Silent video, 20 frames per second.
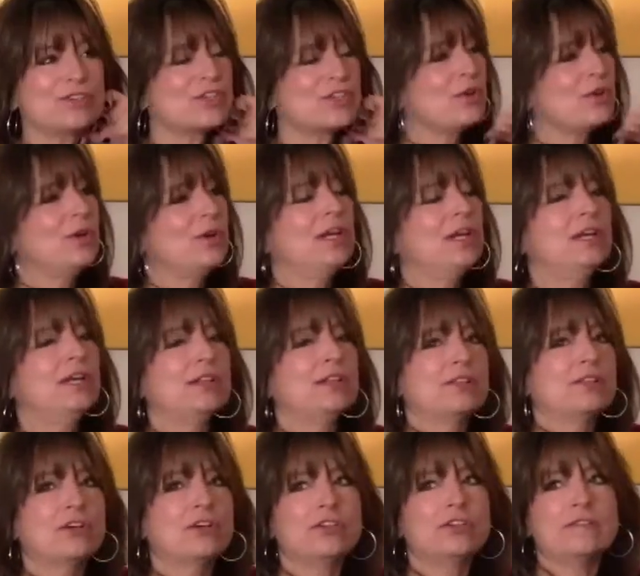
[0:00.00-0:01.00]
So,
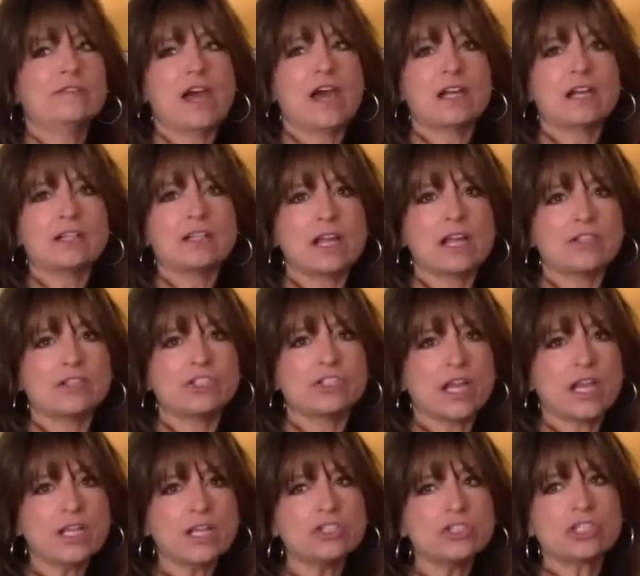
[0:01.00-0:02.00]
though you've had a lot of
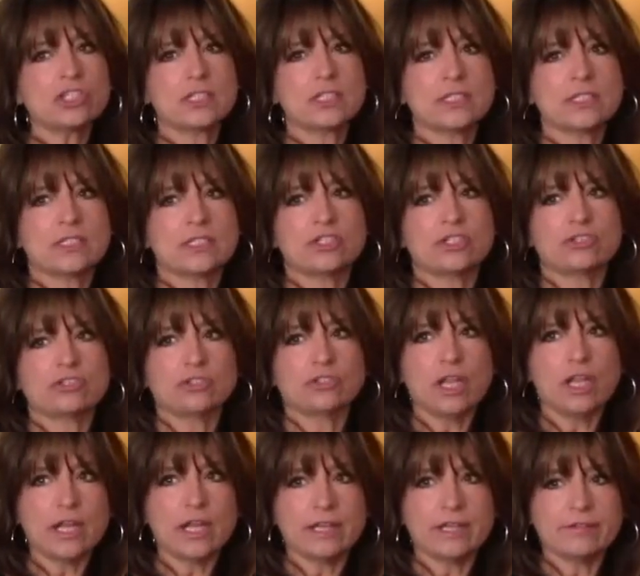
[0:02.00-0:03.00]
changes in your
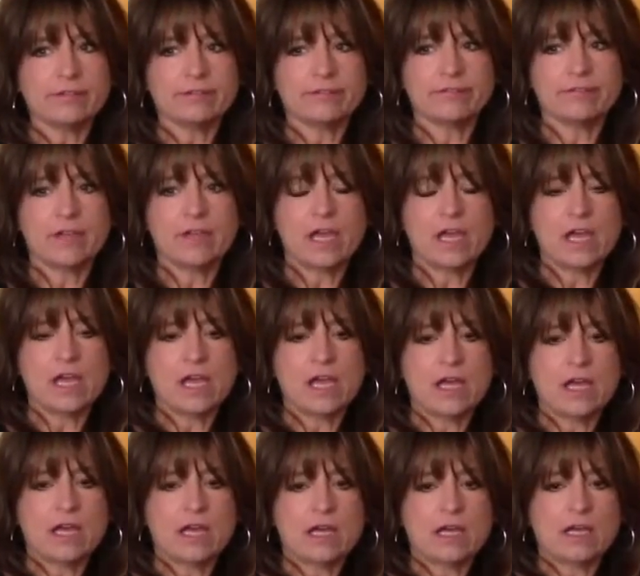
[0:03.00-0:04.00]
life
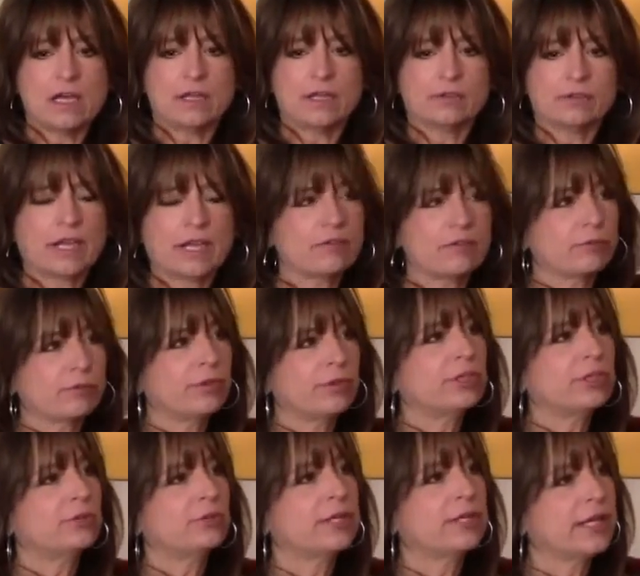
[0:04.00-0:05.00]
and kind of
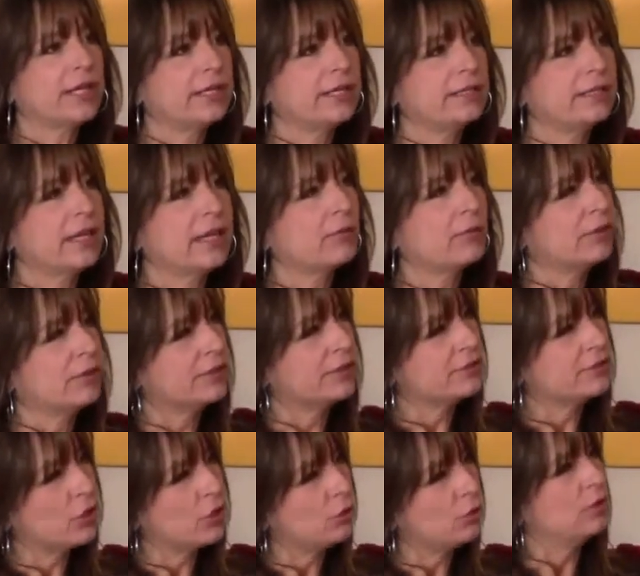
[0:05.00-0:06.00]
recreating, not really
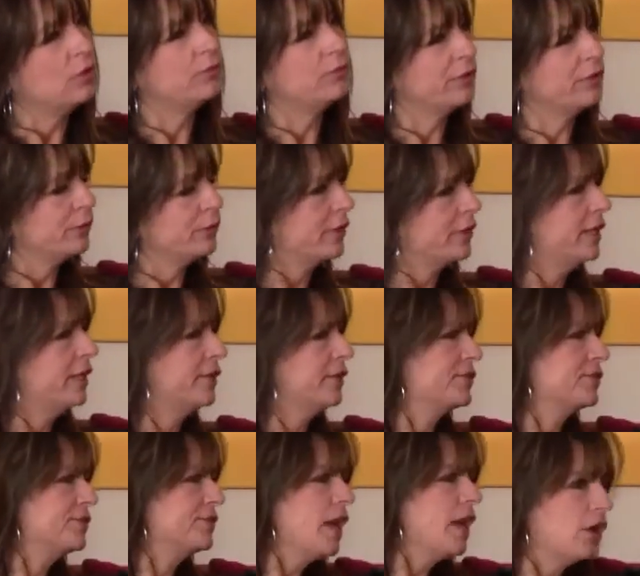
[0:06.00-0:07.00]
total recreating
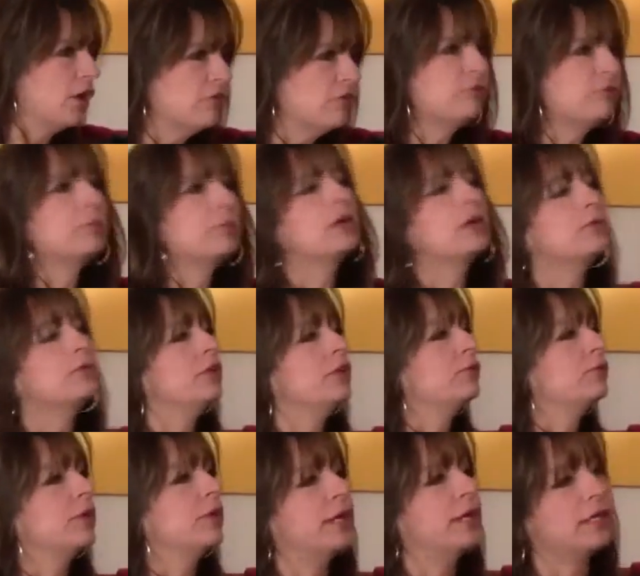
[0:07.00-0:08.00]
self, but
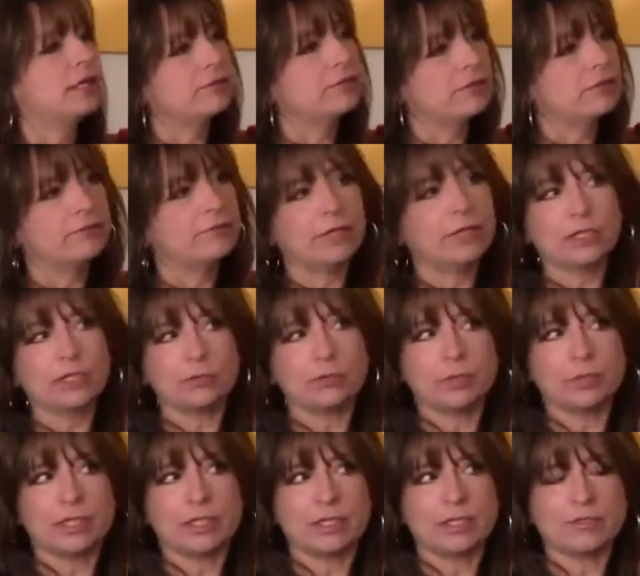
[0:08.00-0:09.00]
recreating an
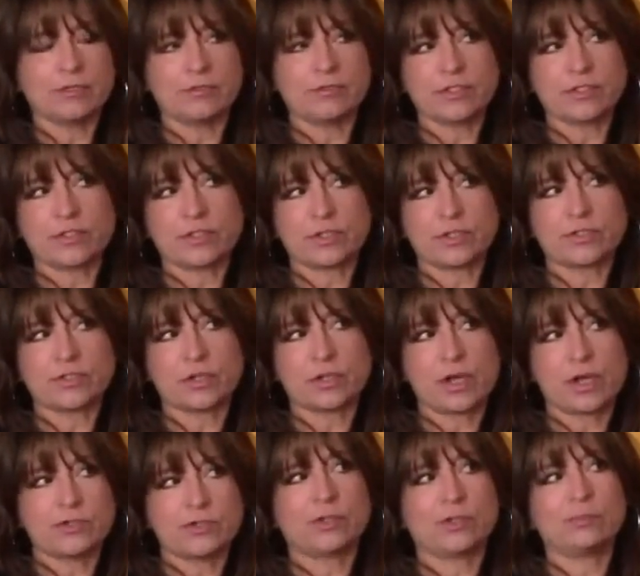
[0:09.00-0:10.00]
environment, it's
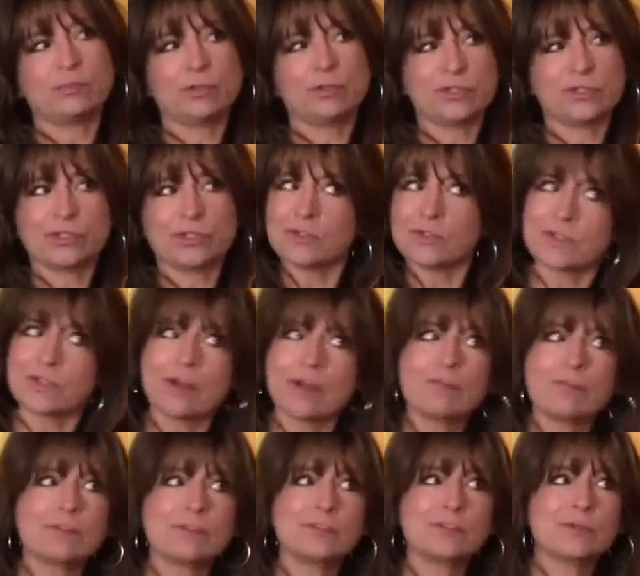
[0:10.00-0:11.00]
caused you to push
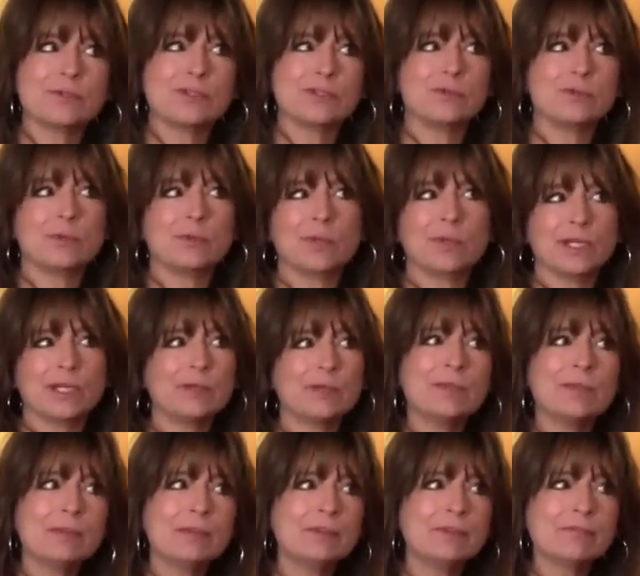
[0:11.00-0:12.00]
yourself into a new arena
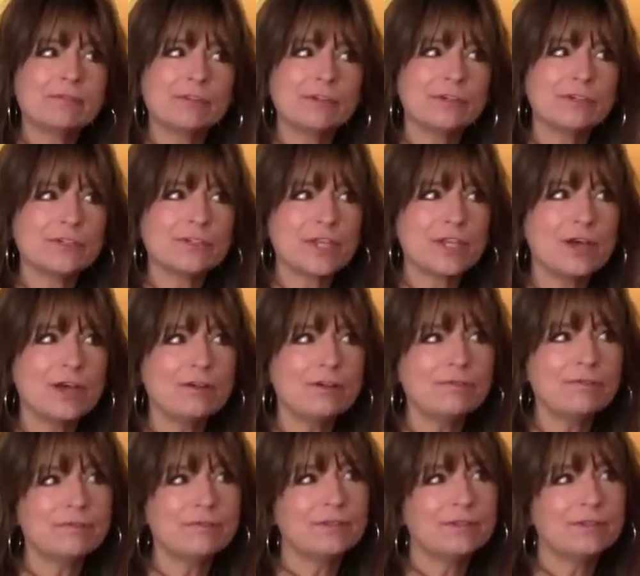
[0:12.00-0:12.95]
maybe for yourself?